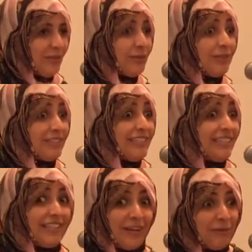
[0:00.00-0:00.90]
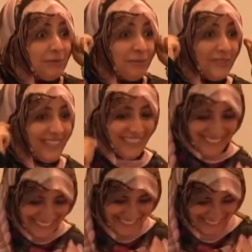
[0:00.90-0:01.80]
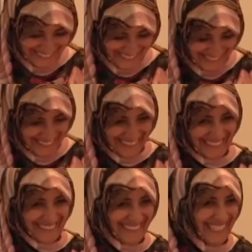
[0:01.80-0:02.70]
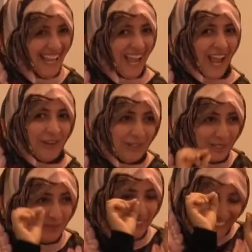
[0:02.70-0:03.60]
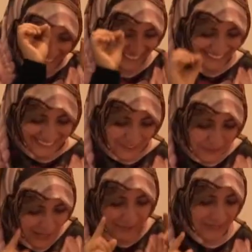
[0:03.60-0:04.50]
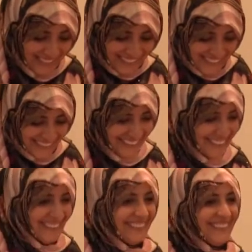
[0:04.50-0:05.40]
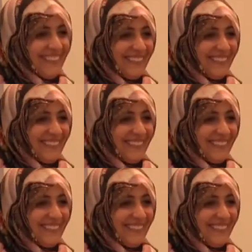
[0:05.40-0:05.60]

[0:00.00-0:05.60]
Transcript: You don't need now to put this. I will speak 1 minute English.